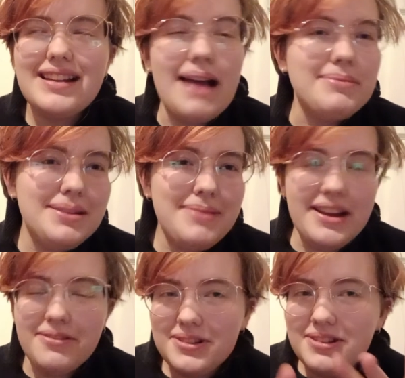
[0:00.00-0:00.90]
going to make
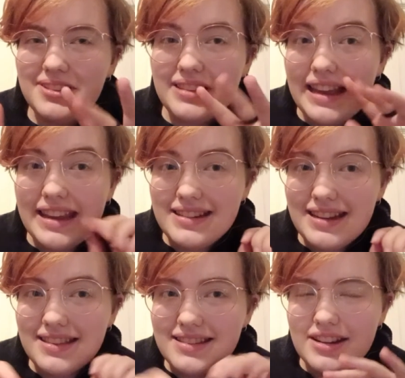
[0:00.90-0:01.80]
a full
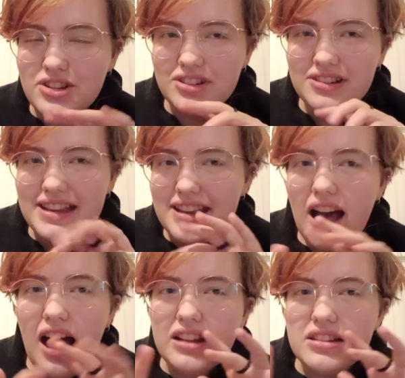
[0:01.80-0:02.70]
18th century
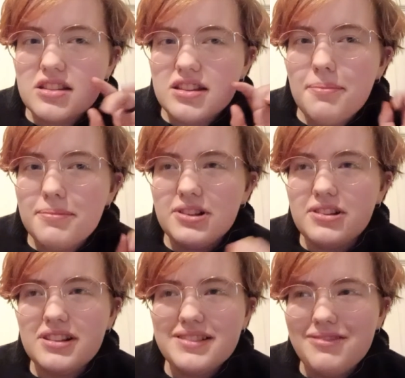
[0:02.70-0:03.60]

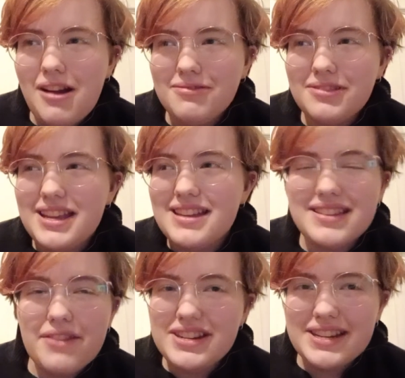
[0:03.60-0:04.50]
ensemble, roughly
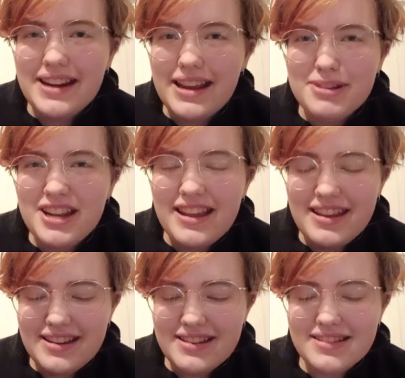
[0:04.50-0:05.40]

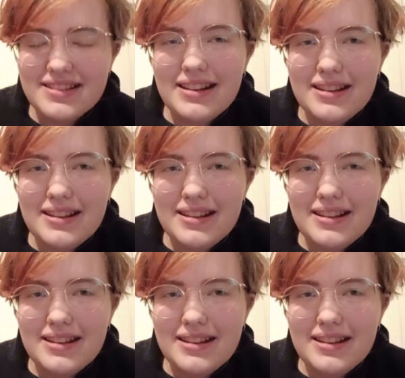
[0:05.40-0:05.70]
1780s,